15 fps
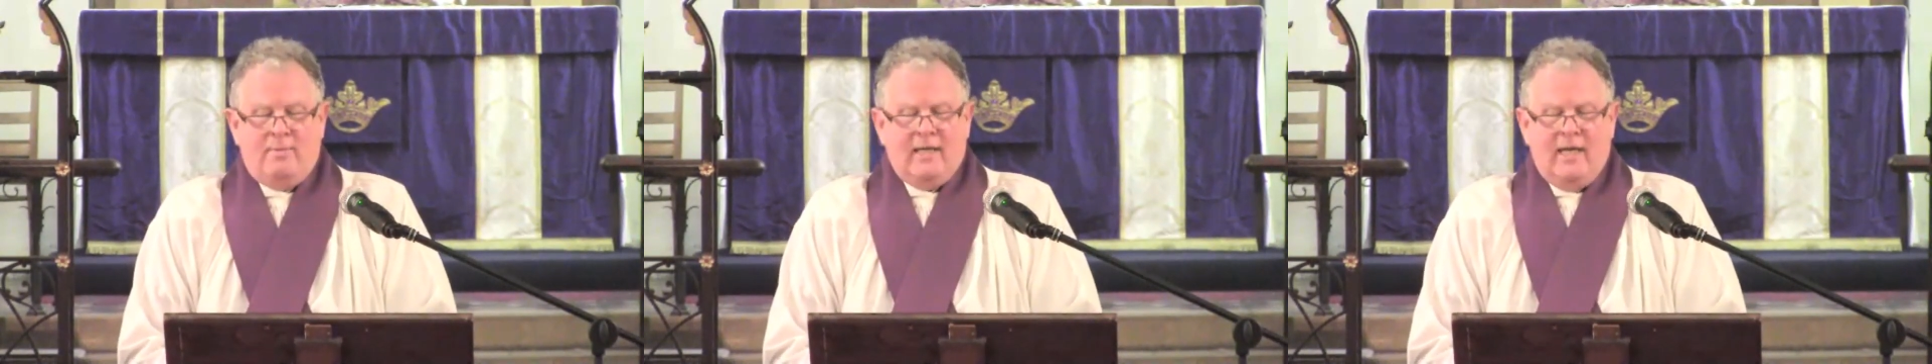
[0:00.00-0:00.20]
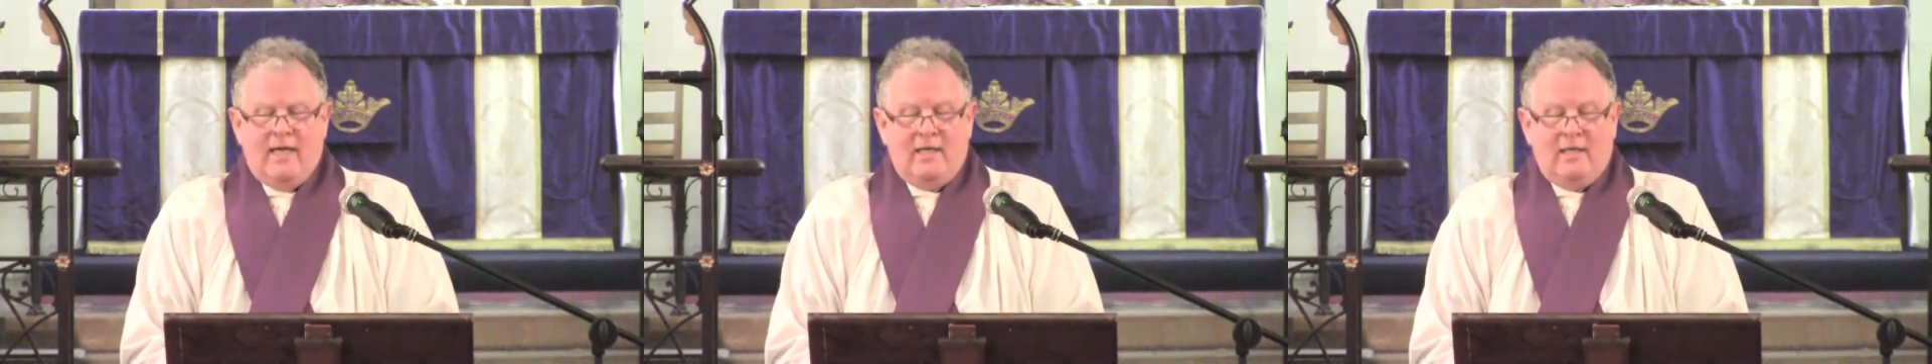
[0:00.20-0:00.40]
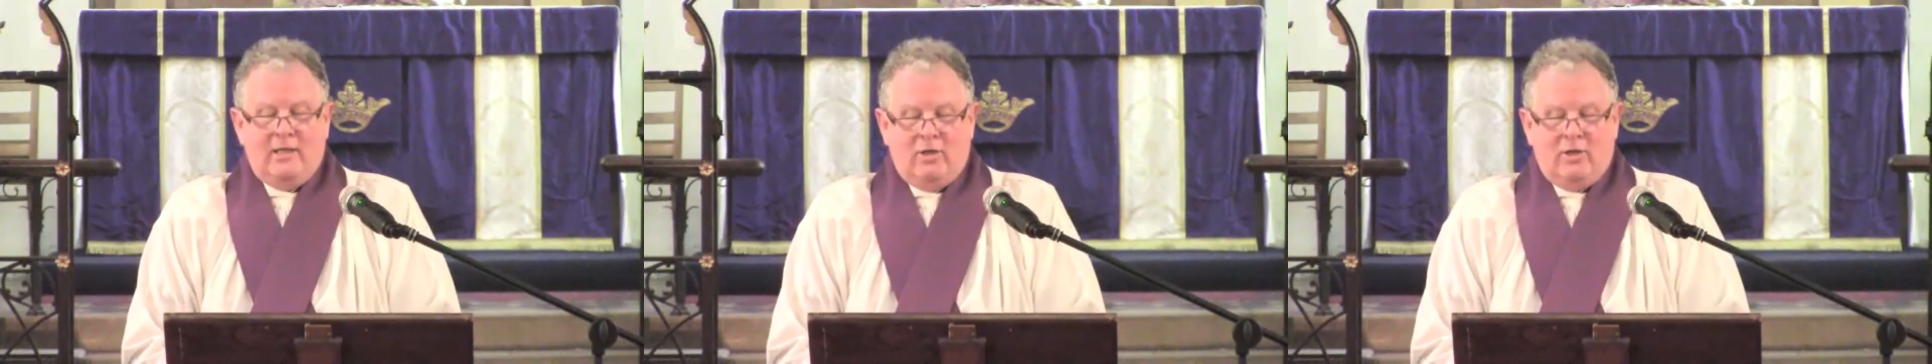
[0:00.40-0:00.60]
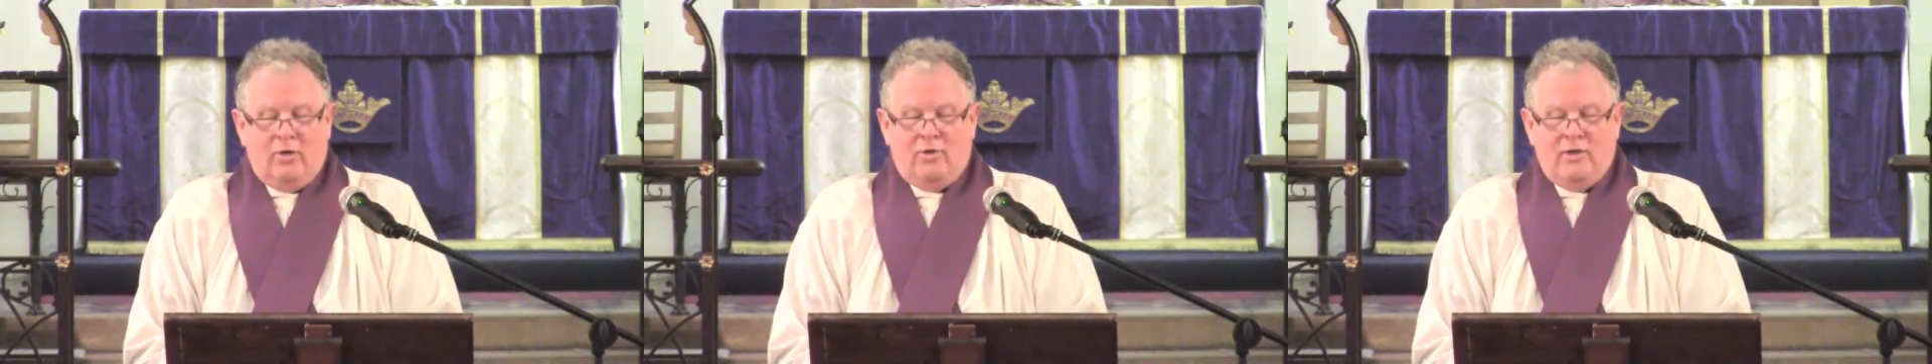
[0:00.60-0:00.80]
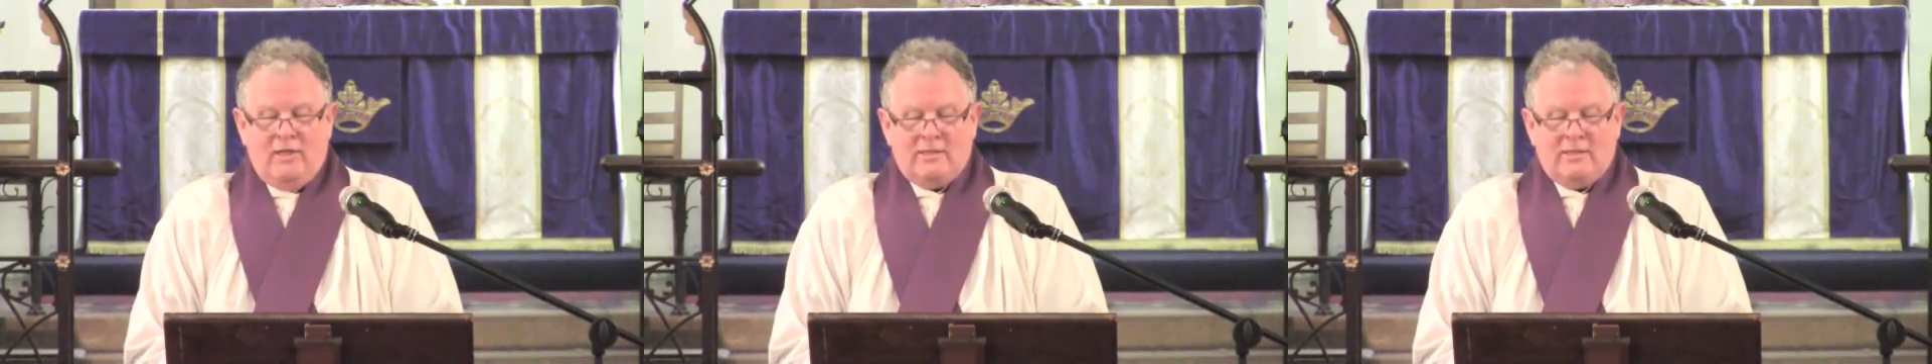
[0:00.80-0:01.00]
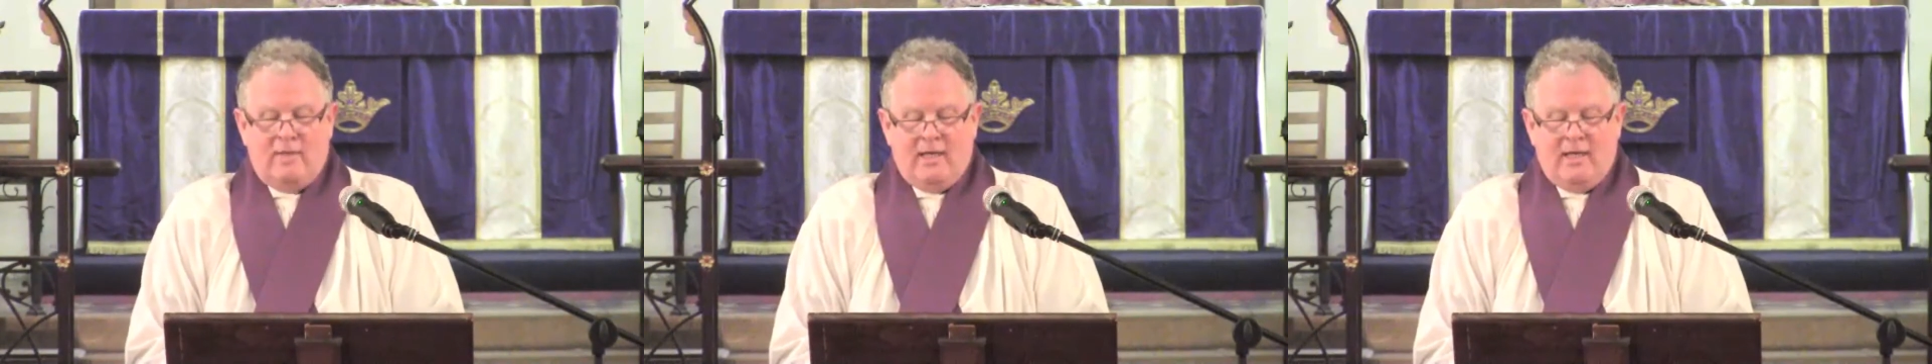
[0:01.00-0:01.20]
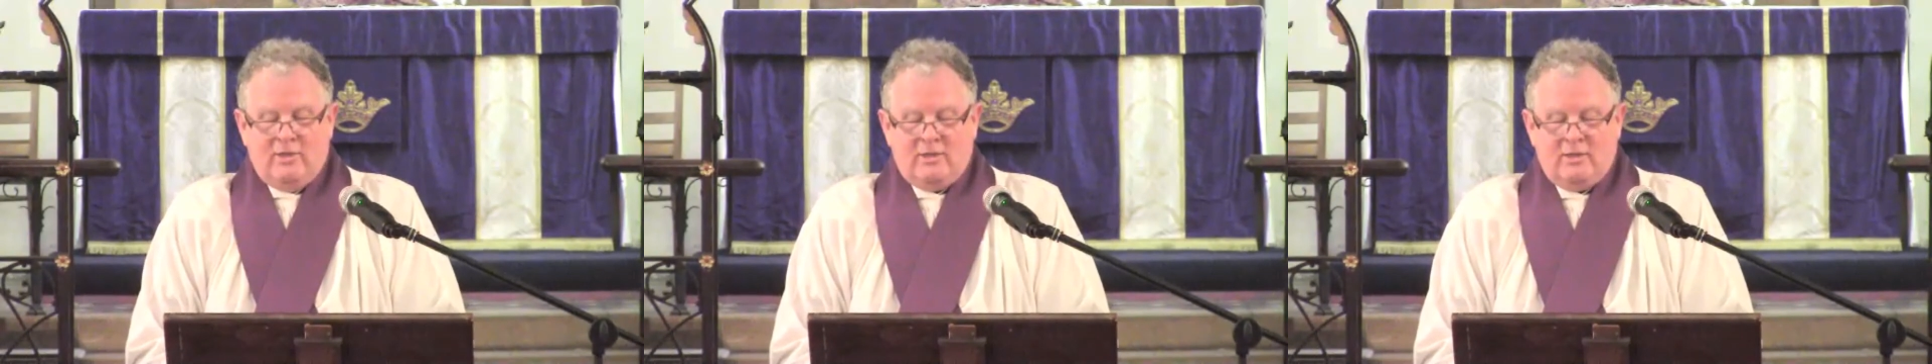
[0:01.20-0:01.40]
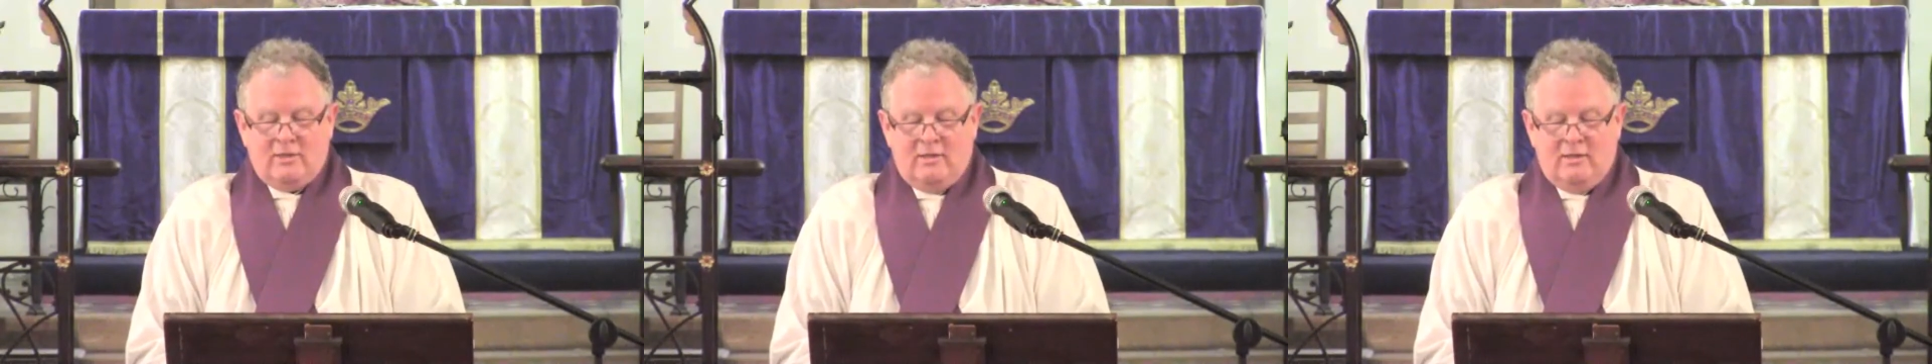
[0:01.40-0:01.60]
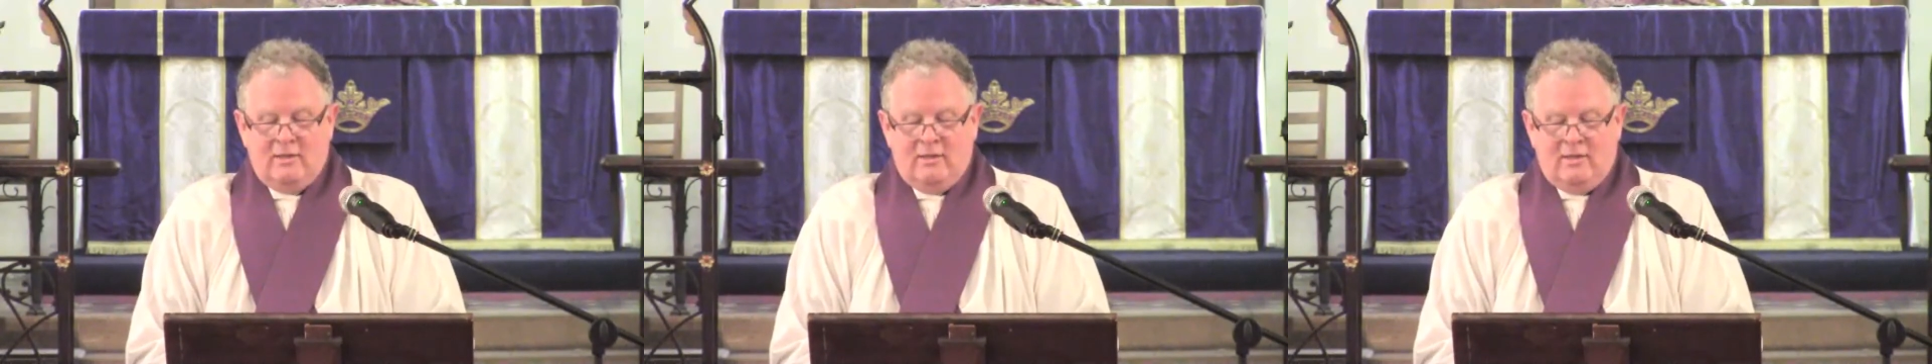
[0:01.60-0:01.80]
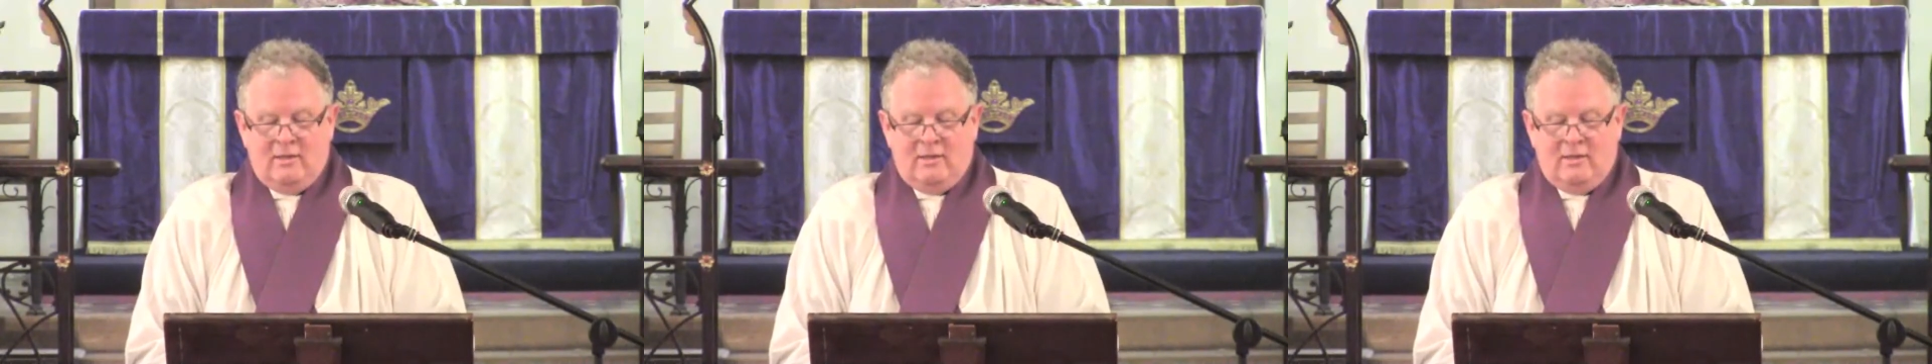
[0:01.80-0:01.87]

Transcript: again in glorious majesty